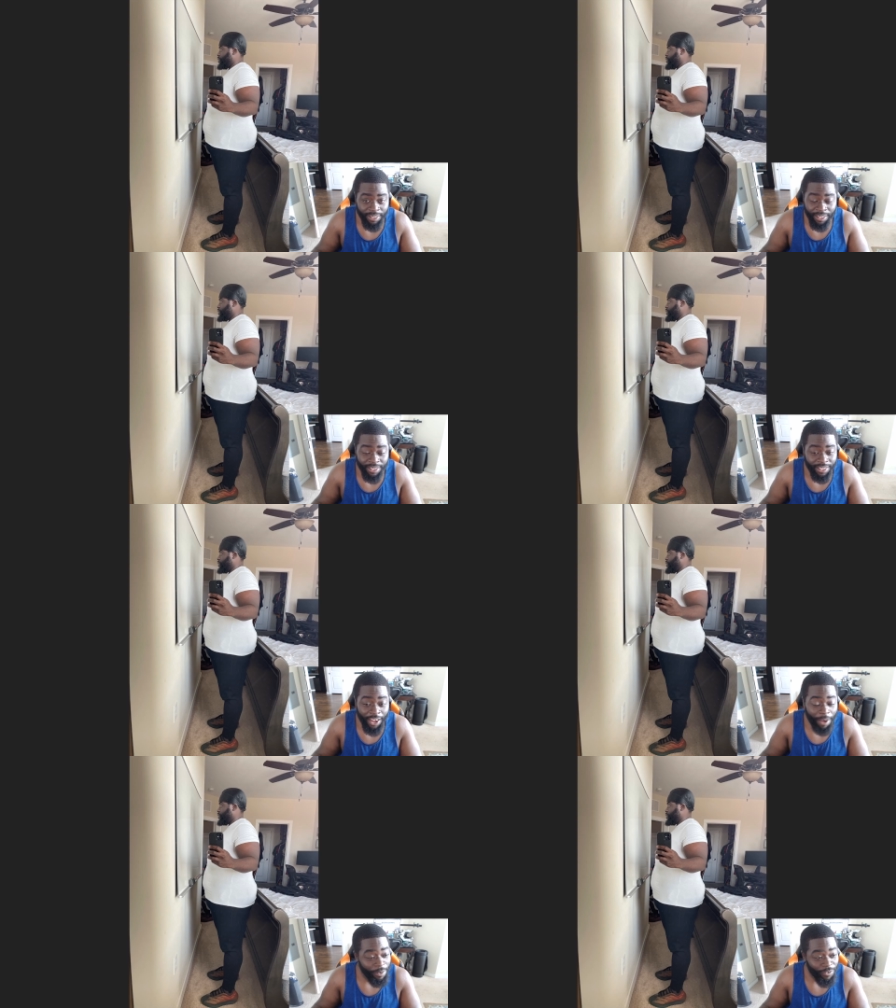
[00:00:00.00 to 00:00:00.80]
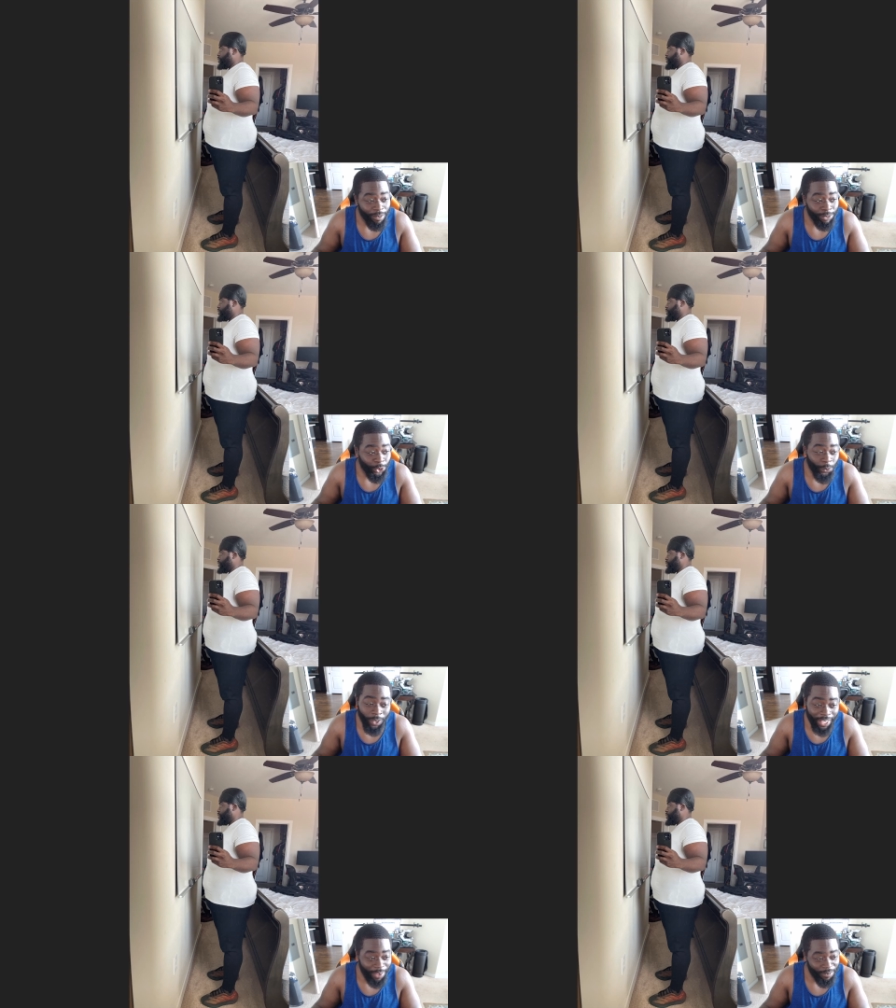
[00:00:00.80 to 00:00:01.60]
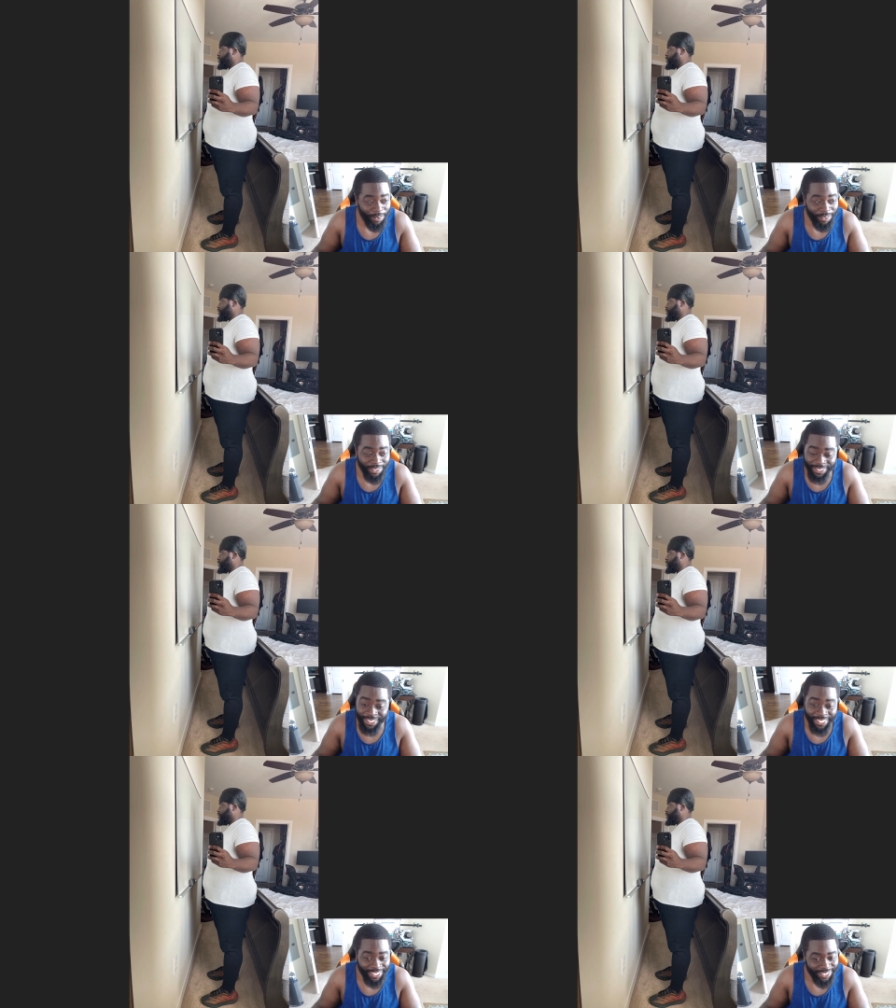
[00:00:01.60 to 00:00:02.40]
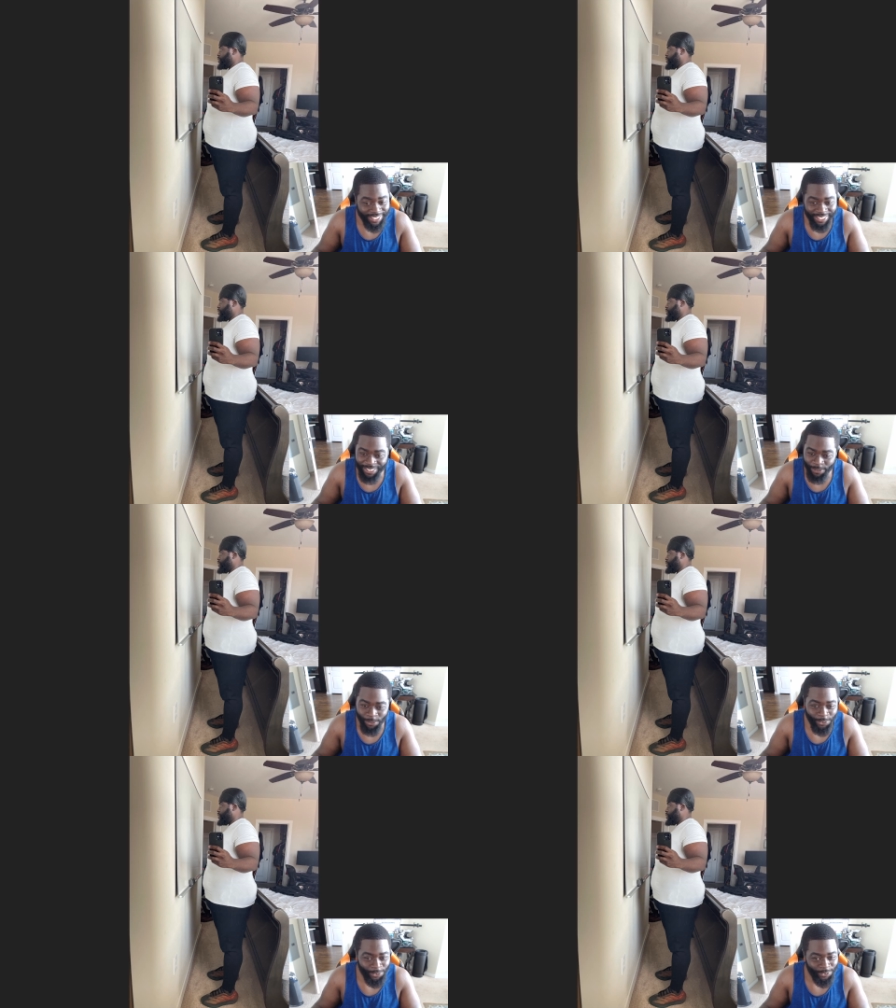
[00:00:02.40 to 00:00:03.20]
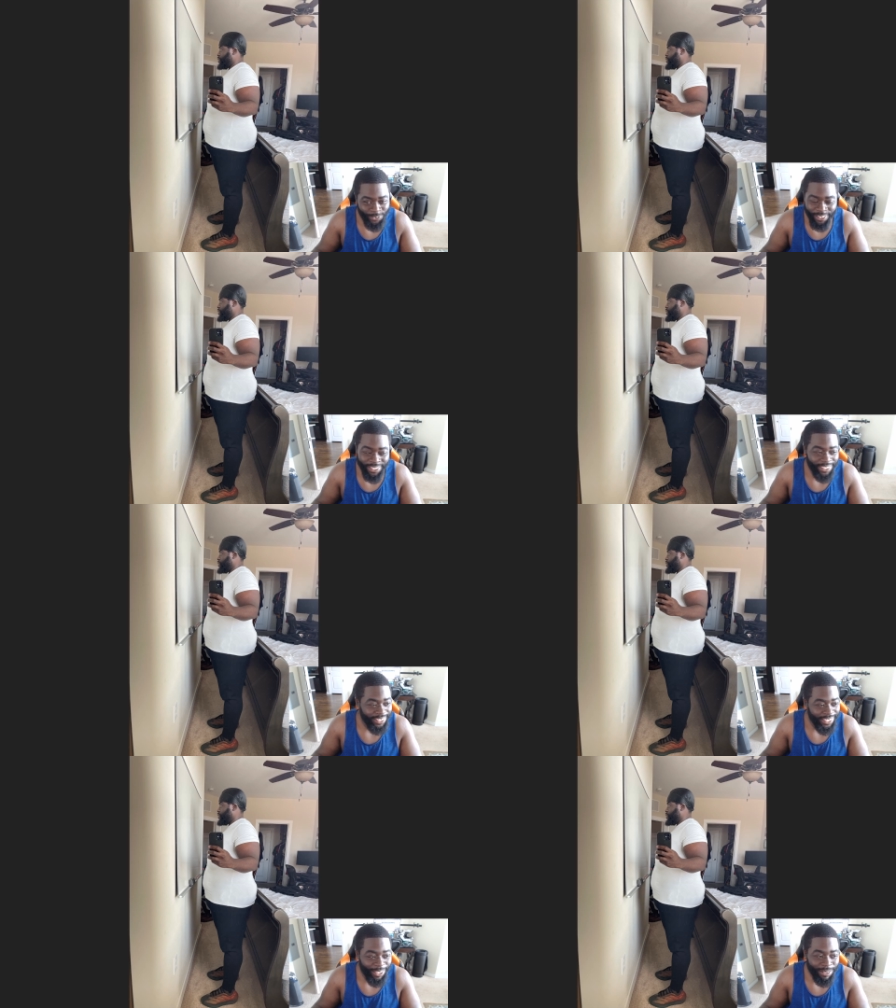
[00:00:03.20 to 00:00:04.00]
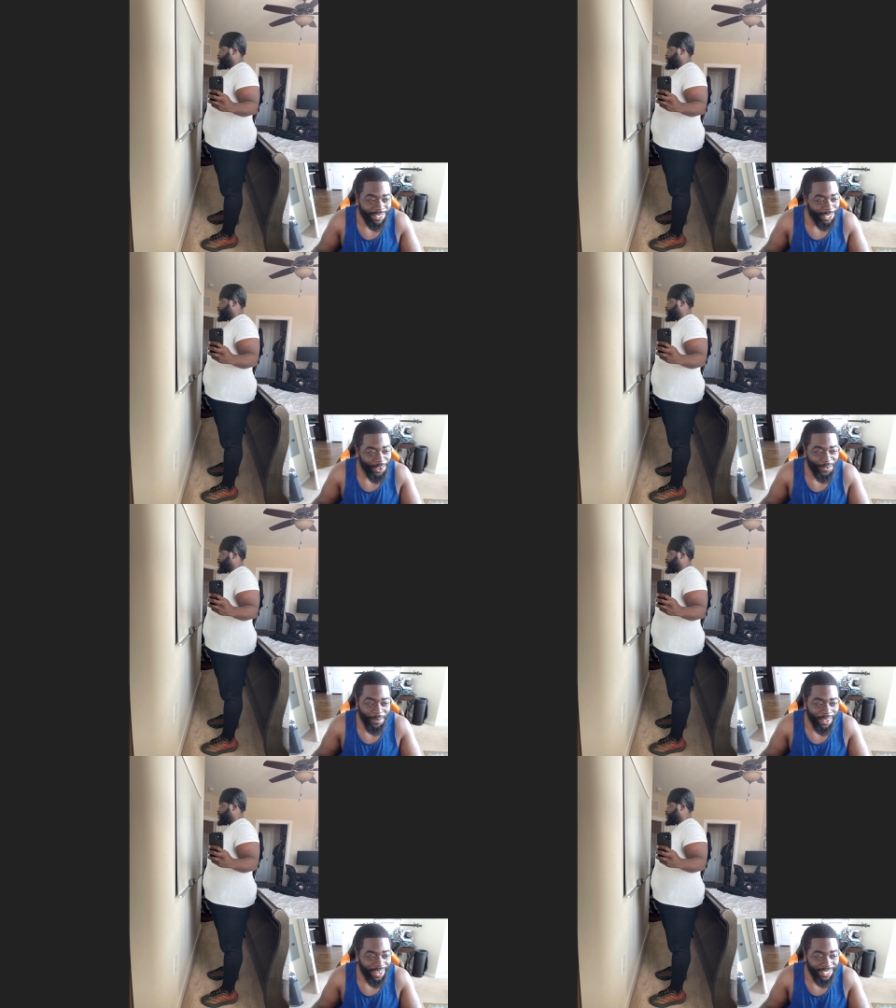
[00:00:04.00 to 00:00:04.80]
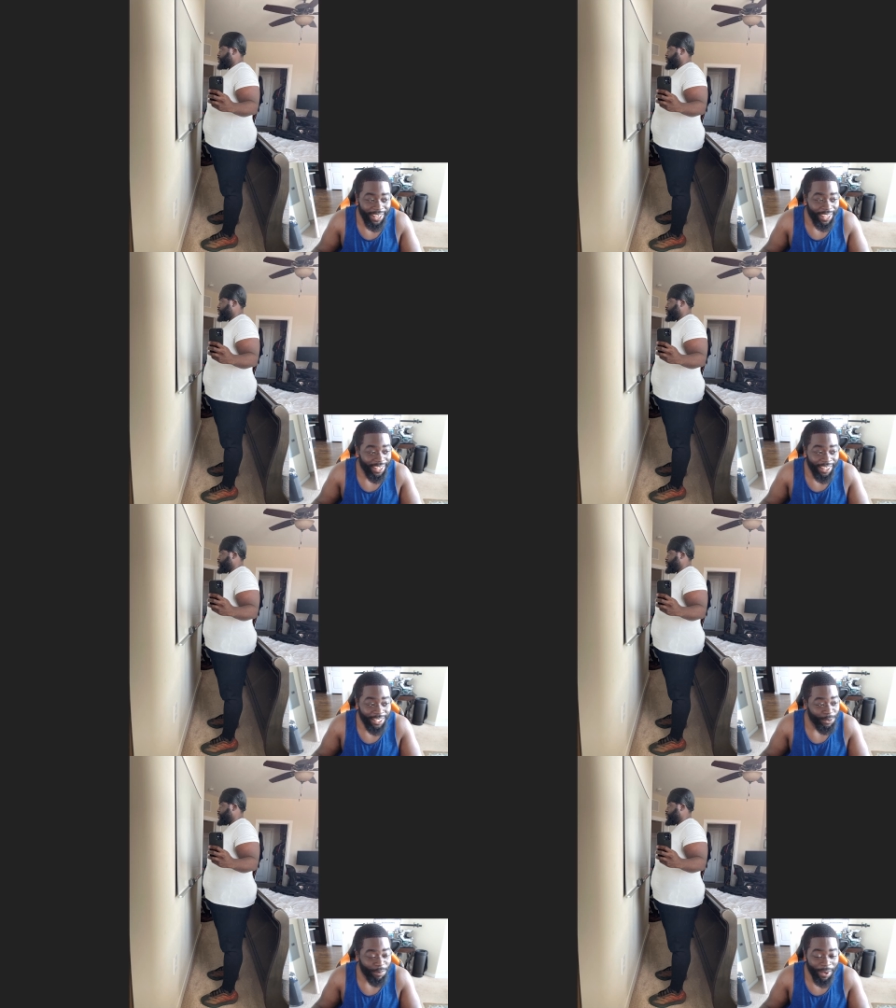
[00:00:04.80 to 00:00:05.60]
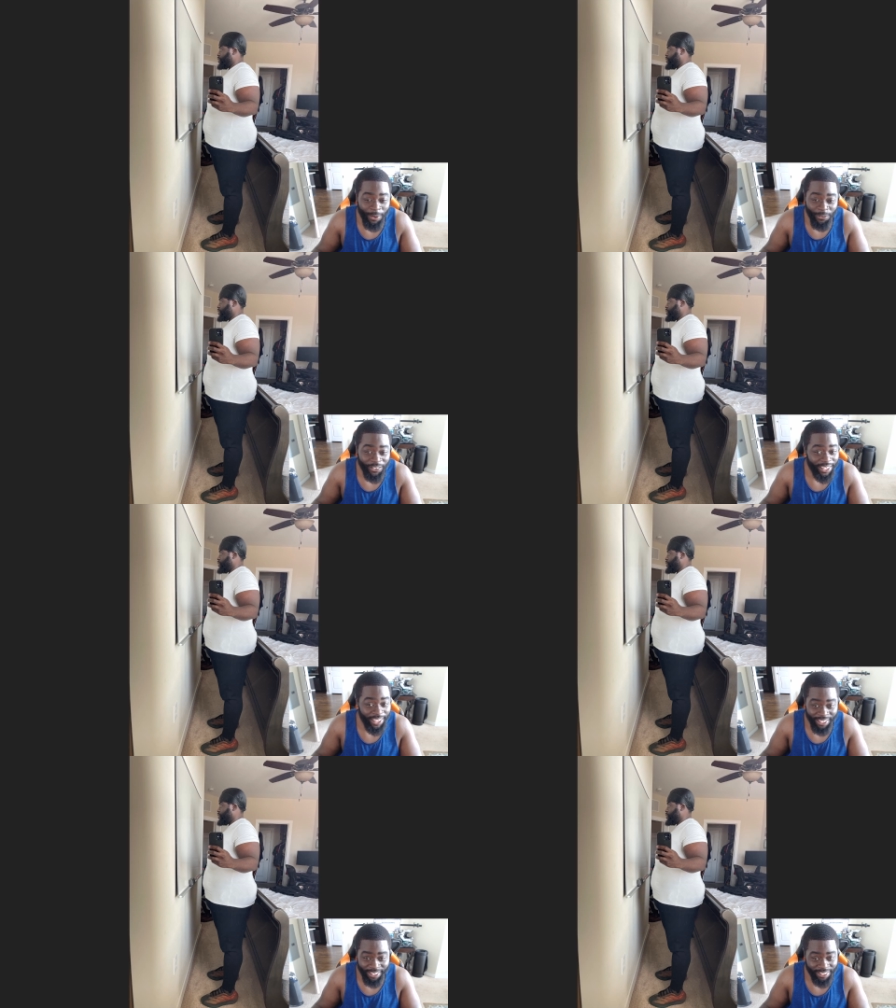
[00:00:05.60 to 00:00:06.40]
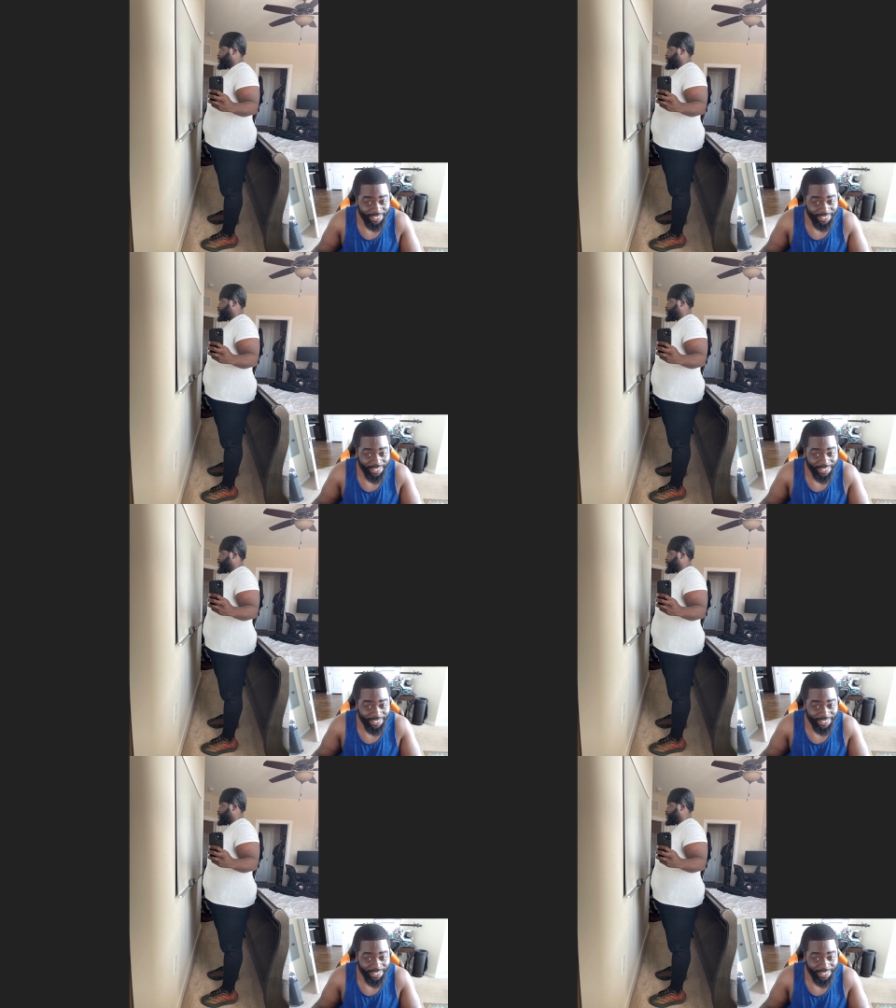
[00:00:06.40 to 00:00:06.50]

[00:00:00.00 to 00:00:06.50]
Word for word: Cause coming from 211 to this, whew, it was tough, man. That's like a hundred pound regain.